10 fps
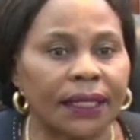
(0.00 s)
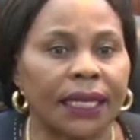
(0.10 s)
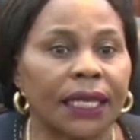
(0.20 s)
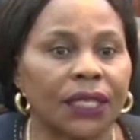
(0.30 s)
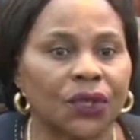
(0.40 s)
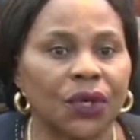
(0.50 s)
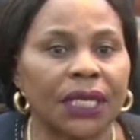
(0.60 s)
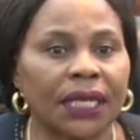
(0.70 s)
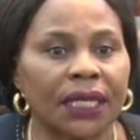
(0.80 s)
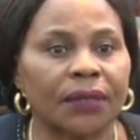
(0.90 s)
electronic
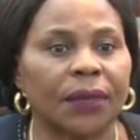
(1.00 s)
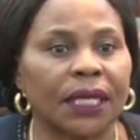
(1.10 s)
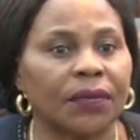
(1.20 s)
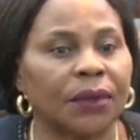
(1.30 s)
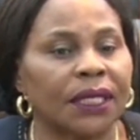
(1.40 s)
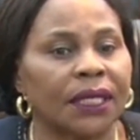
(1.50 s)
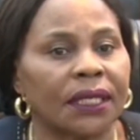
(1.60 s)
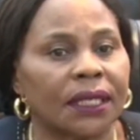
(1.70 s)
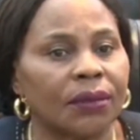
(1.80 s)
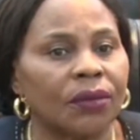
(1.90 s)
case management
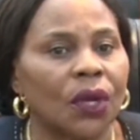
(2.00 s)
system,